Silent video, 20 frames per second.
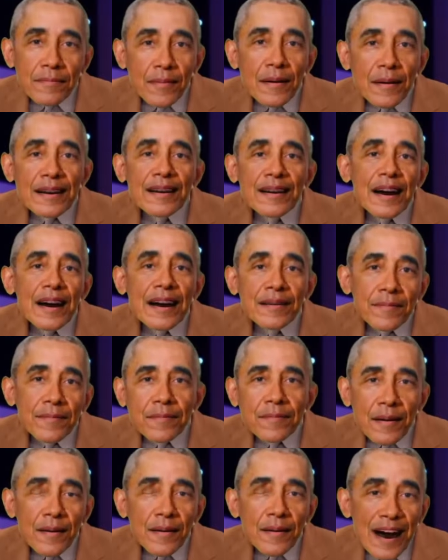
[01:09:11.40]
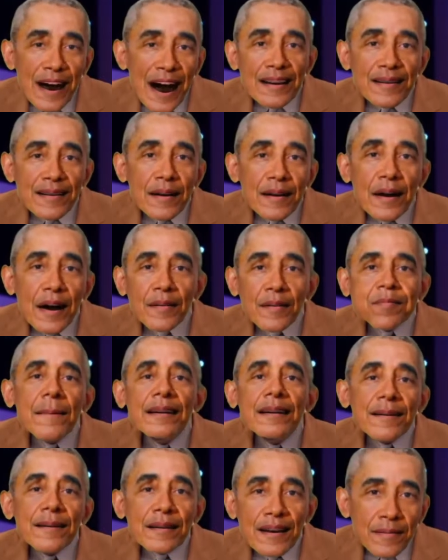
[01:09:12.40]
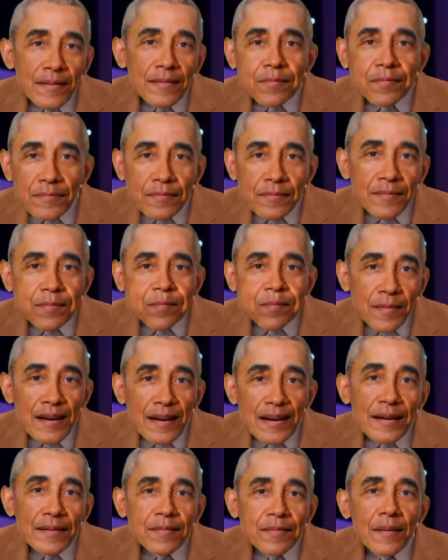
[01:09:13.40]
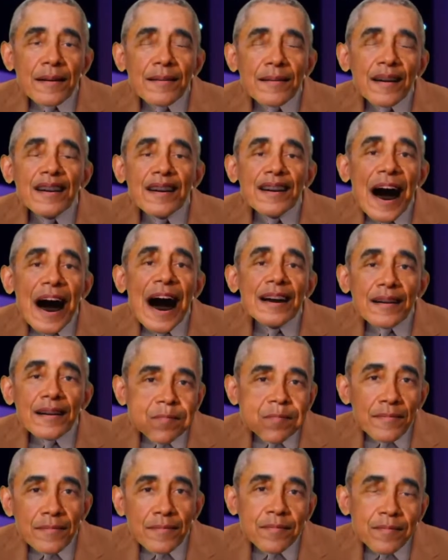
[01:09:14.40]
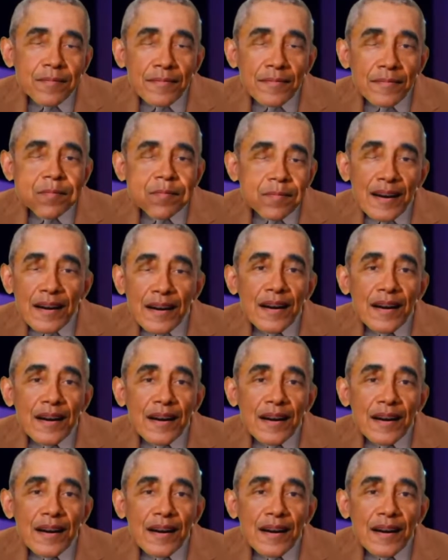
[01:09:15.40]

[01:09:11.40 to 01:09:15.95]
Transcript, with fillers: All right, Ted. We asked 100 Republicans when Donald Trump gets indicted, what do you